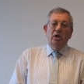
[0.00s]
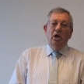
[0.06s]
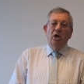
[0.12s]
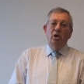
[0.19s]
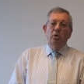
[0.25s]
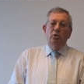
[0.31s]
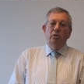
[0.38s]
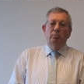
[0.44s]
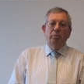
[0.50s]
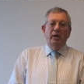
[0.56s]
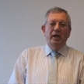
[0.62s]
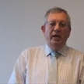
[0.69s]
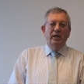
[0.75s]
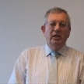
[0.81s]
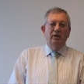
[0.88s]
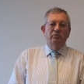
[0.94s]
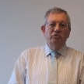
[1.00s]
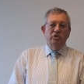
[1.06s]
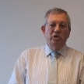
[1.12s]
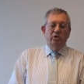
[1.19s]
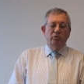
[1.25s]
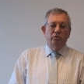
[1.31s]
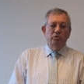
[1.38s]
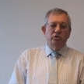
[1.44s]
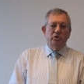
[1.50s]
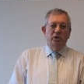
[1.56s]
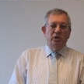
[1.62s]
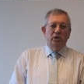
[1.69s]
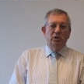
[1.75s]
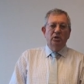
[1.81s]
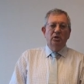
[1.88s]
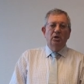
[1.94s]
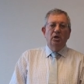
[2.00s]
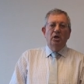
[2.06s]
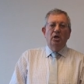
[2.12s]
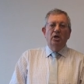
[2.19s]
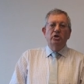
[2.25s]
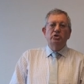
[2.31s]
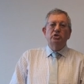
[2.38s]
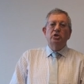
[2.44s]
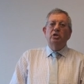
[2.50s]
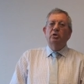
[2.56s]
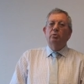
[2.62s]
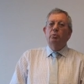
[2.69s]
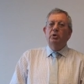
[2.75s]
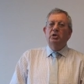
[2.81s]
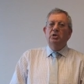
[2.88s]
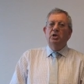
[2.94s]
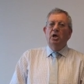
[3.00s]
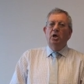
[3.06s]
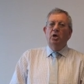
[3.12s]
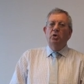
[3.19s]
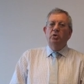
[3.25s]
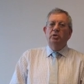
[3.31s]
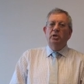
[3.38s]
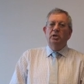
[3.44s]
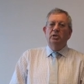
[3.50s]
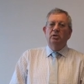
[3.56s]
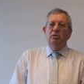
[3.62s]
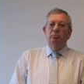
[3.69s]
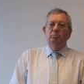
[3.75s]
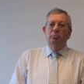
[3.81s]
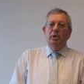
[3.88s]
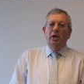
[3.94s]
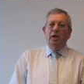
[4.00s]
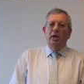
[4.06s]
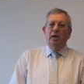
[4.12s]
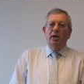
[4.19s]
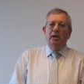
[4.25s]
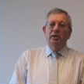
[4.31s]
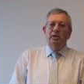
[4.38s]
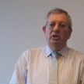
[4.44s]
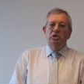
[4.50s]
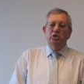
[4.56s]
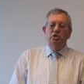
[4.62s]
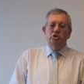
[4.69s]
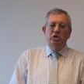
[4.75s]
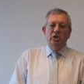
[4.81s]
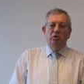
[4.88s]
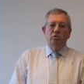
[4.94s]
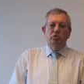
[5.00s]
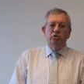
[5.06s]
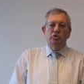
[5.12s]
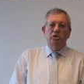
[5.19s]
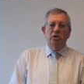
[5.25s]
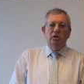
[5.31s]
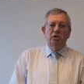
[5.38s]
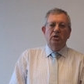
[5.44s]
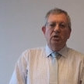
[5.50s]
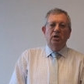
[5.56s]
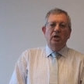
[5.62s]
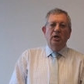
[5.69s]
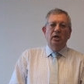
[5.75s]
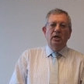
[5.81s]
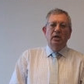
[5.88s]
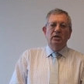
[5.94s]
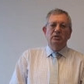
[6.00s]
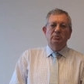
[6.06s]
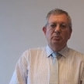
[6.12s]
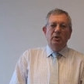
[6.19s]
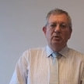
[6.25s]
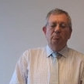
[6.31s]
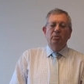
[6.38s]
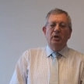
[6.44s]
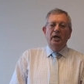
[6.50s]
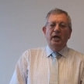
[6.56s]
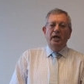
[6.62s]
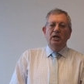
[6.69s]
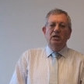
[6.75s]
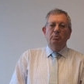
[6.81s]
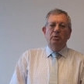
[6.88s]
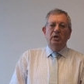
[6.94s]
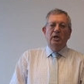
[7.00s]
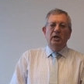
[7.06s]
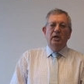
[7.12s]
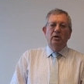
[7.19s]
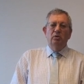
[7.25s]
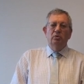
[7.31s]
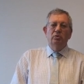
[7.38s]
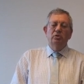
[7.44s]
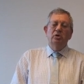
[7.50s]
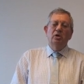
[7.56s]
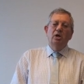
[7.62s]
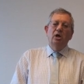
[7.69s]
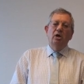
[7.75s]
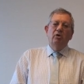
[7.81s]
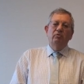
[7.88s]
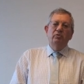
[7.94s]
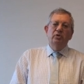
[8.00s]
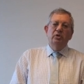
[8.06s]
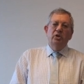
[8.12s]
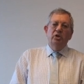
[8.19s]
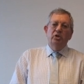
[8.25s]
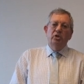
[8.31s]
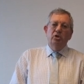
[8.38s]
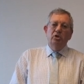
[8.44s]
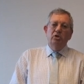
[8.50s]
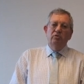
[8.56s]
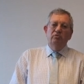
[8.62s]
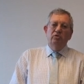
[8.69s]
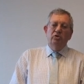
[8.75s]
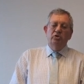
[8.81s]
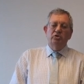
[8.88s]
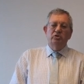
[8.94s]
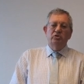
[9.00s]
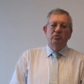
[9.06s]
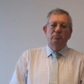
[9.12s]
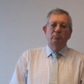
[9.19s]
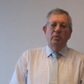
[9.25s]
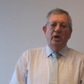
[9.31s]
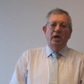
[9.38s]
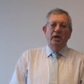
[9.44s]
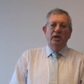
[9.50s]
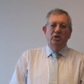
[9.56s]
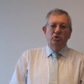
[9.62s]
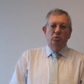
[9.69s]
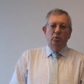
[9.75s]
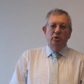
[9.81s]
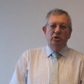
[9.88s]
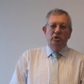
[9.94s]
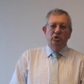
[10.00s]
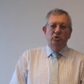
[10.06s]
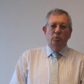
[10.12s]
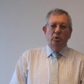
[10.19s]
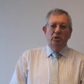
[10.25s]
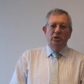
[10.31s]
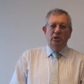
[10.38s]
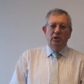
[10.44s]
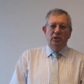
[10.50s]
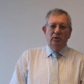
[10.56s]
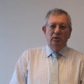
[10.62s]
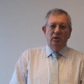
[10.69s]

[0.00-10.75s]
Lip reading: know the planning of General Synod, so that we know that the General Synod is being planned to be held from the 31st of May 2020